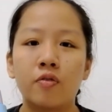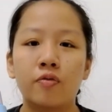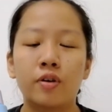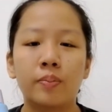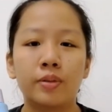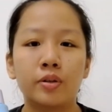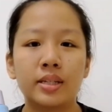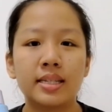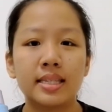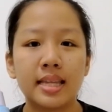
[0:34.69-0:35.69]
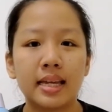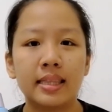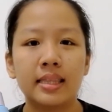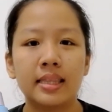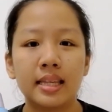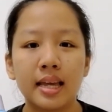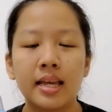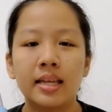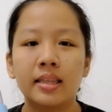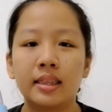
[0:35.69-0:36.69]
from Unistead,
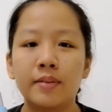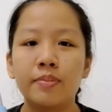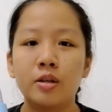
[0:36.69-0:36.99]
named